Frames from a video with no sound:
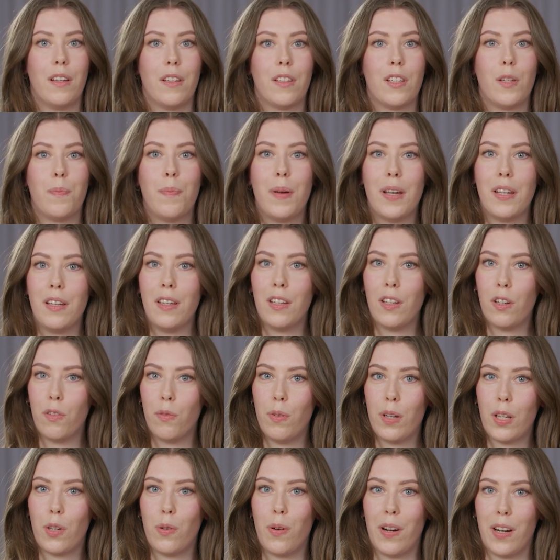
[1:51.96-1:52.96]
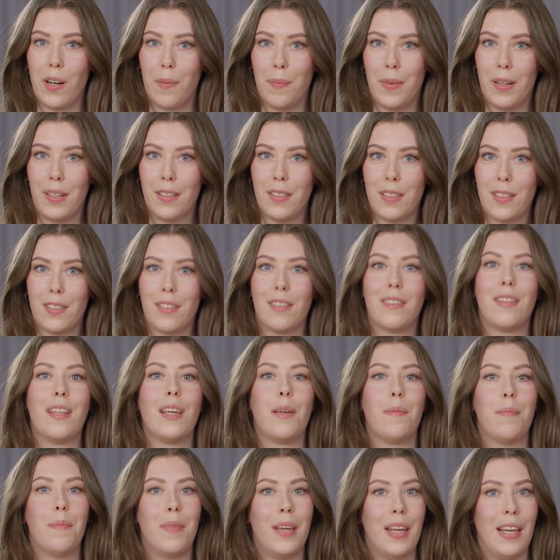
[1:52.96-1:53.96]
Depending on requirements,
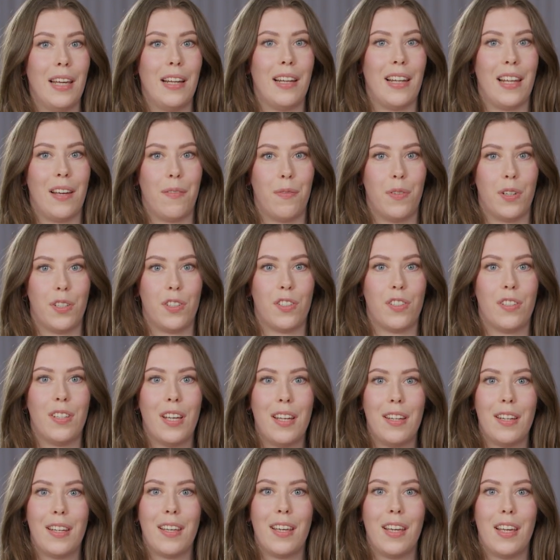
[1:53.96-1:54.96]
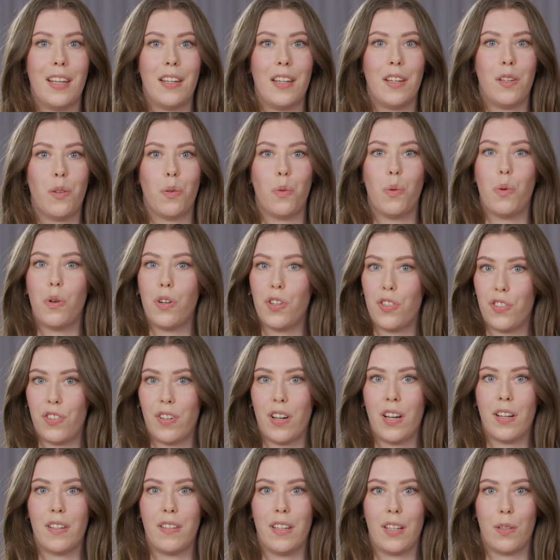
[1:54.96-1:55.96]
they may leverage dedicated or
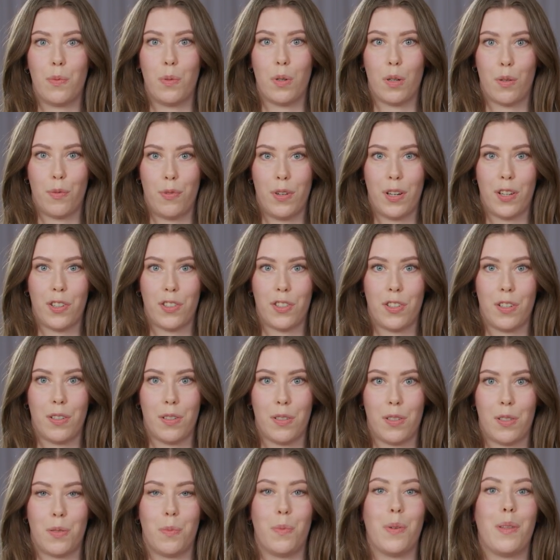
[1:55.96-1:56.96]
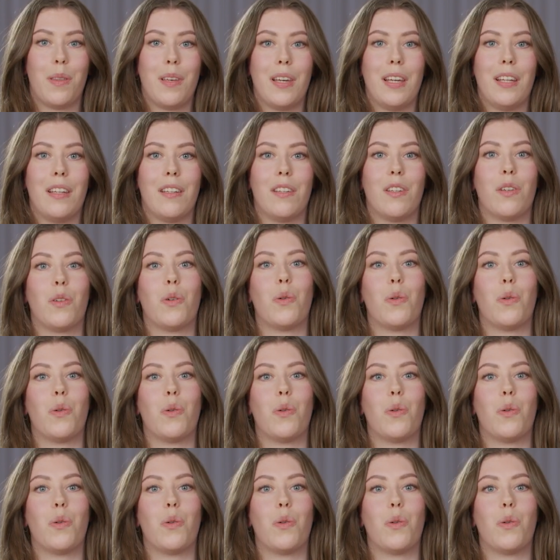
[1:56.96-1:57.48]
shared network functions within the